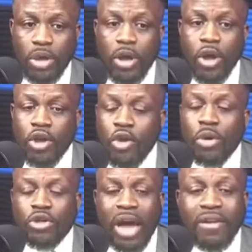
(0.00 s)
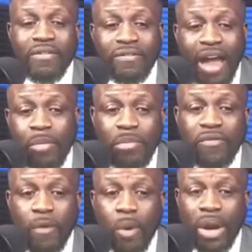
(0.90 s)
You will try to fight me
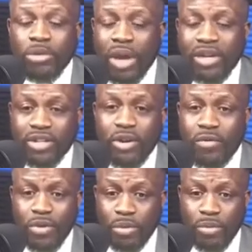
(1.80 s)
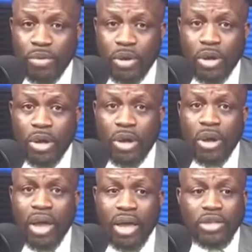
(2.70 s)
for what I'm trying to serve you.
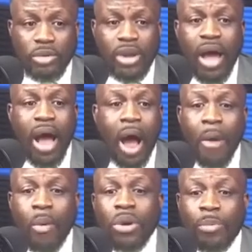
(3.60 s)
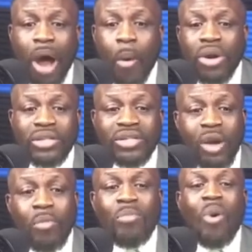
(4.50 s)
And so now I want to sell
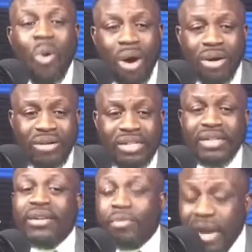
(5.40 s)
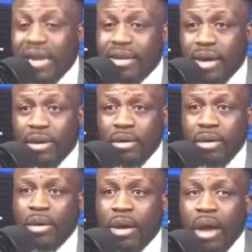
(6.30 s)
more. This is greed.
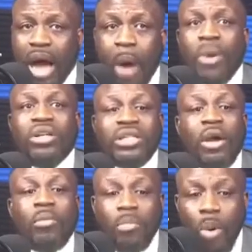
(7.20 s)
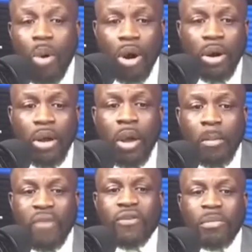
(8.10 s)
I want to sell more,
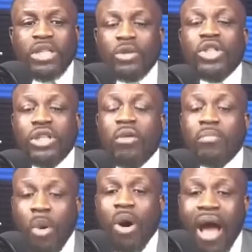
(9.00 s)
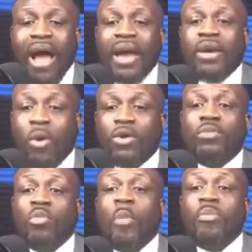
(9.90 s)
but for me to sell more, I got to cause
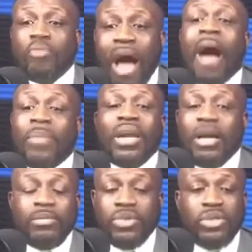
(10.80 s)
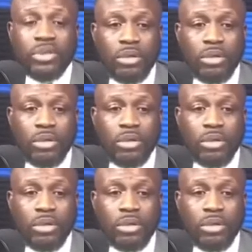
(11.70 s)
more problems.